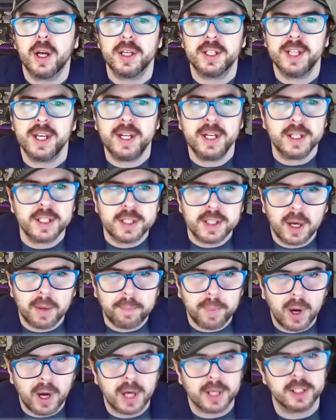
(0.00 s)
I'm not saying it
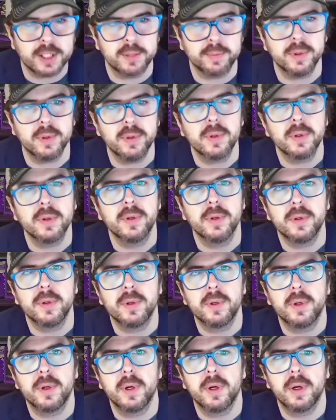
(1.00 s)
is not possible,
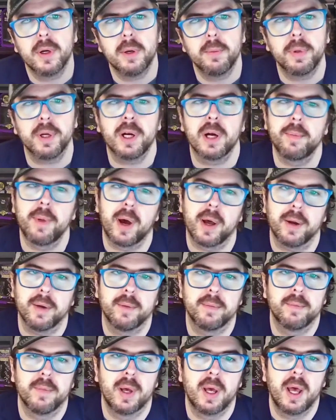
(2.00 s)
but come on.